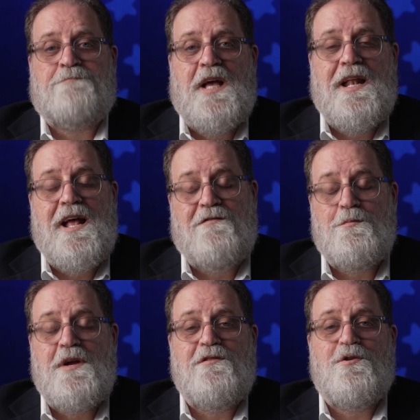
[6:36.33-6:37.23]
and I have to
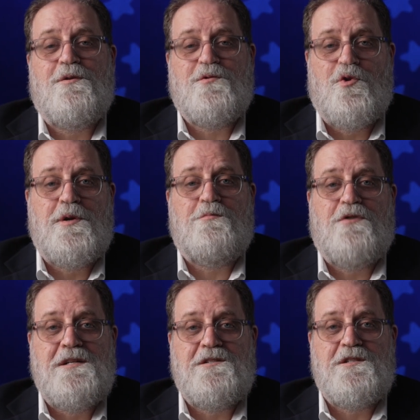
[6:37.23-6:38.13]
pay their exorbitant
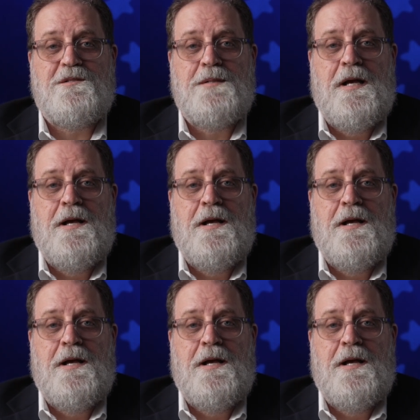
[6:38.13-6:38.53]
prices.